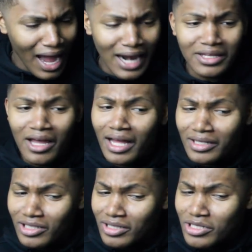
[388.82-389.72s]
I
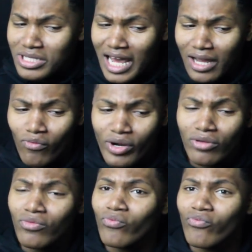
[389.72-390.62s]
thought this was like a
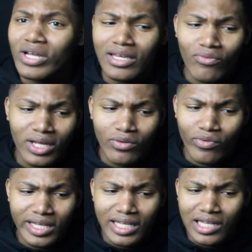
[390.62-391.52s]
real, really, really,
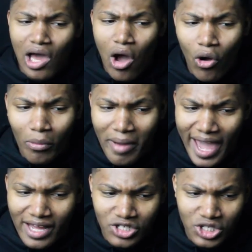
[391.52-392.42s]
really long
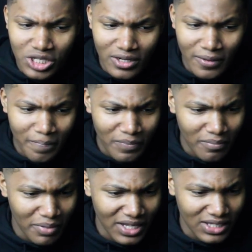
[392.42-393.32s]
match.
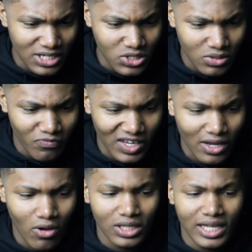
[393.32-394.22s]
But this
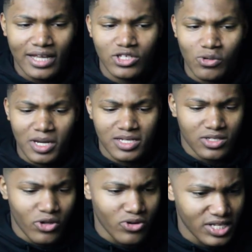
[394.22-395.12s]
video only like 2
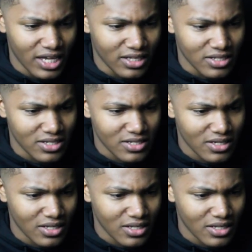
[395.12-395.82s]
minutes and 30 seconds.